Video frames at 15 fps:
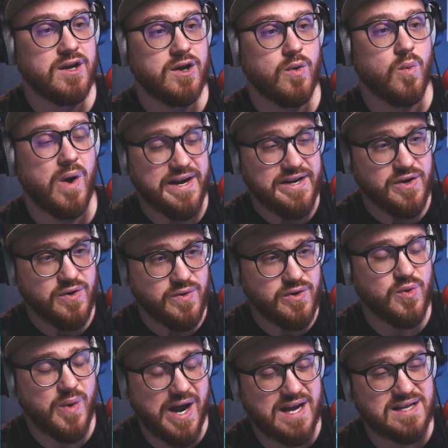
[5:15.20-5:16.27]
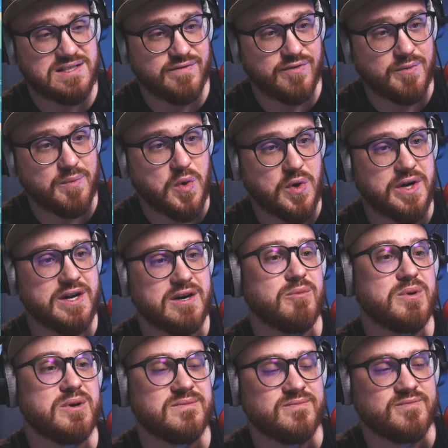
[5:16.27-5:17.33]
Why don't you ask for more help?
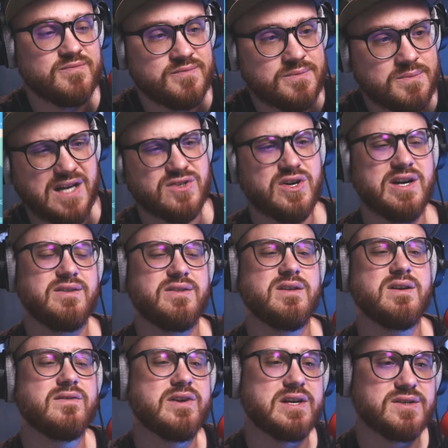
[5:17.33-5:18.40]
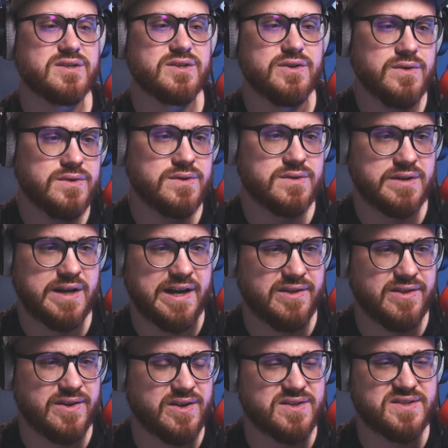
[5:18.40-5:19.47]
I tried to think of an excuse,
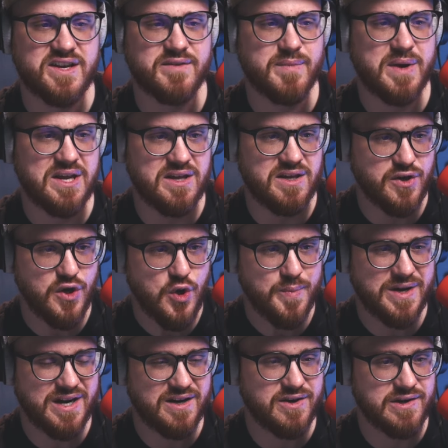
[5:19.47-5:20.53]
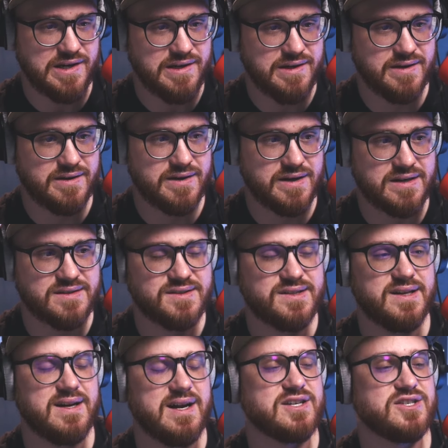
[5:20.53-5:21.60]
anything to save my ego, but I couldn't.
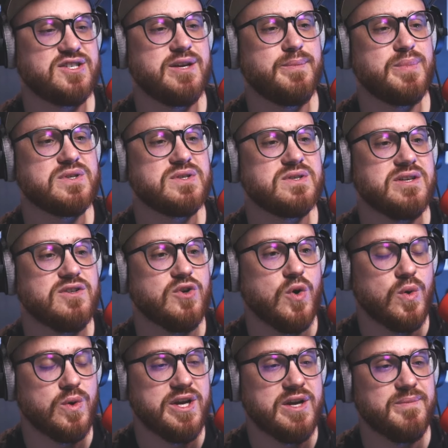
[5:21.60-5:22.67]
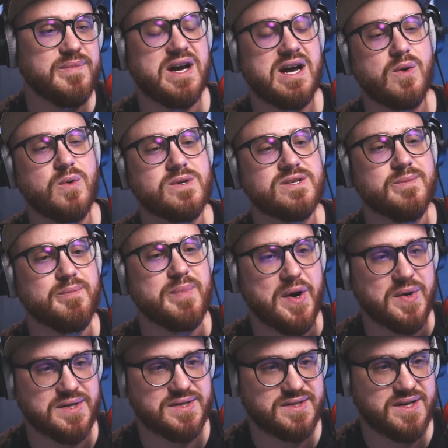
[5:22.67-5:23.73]
Instead, I sheepishly told him that I was
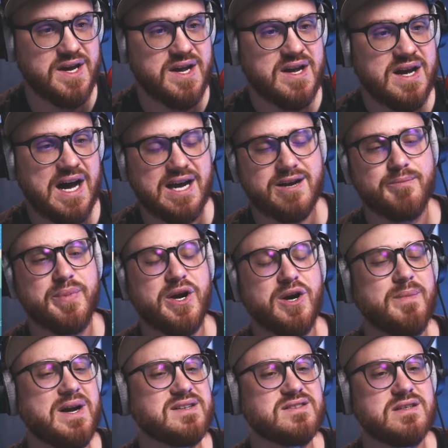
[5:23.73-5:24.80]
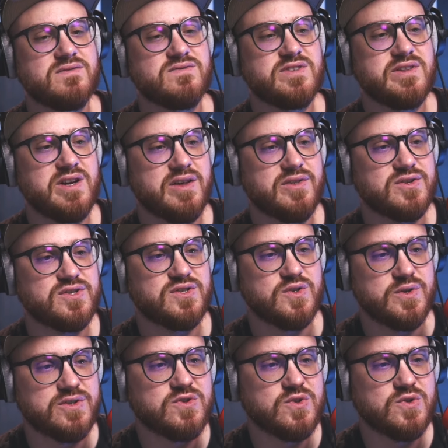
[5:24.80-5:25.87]
embarrassed. I compared myself to the other
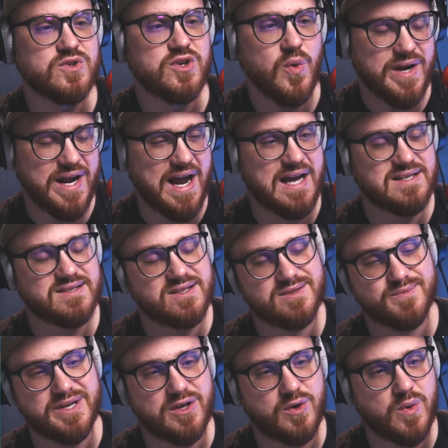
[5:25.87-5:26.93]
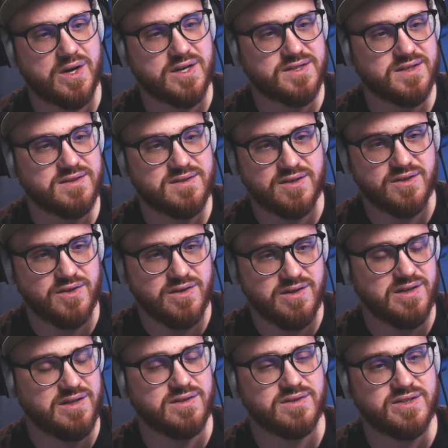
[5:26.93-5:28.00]
students who don't ask as many questions and
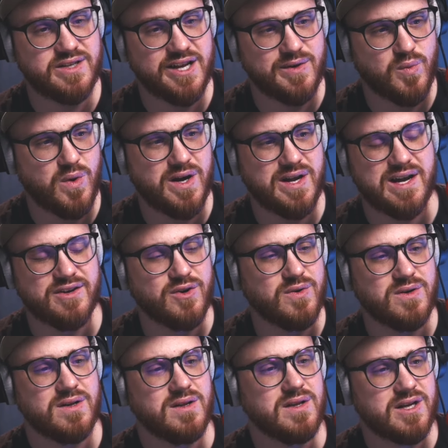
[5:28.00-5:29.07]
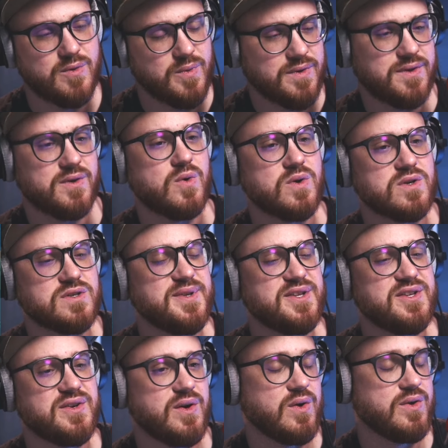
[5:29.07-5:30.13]
couldn't understand why I don't click with the course
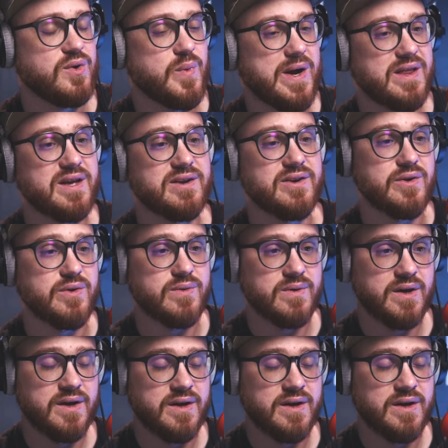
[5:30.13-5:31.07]
material the way they do.